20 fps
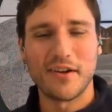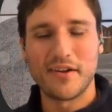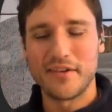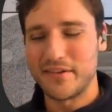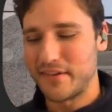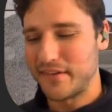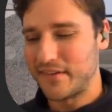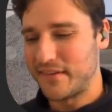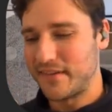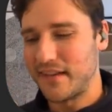
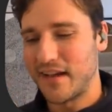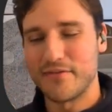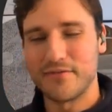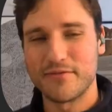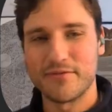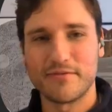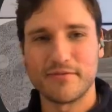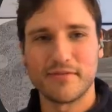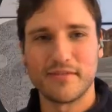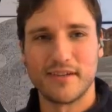all this
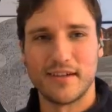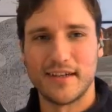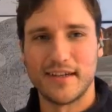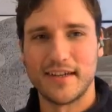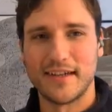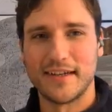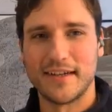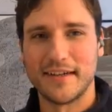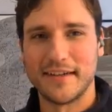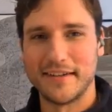stuff
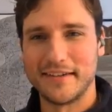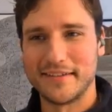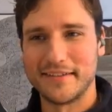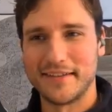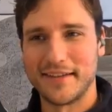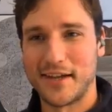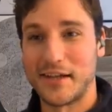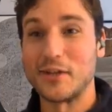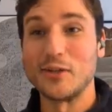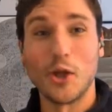
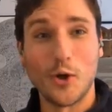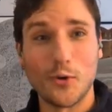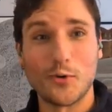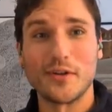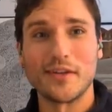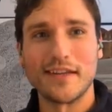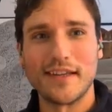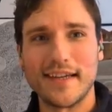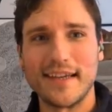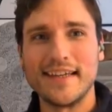
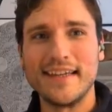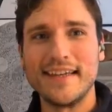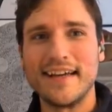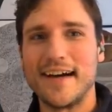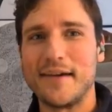locally.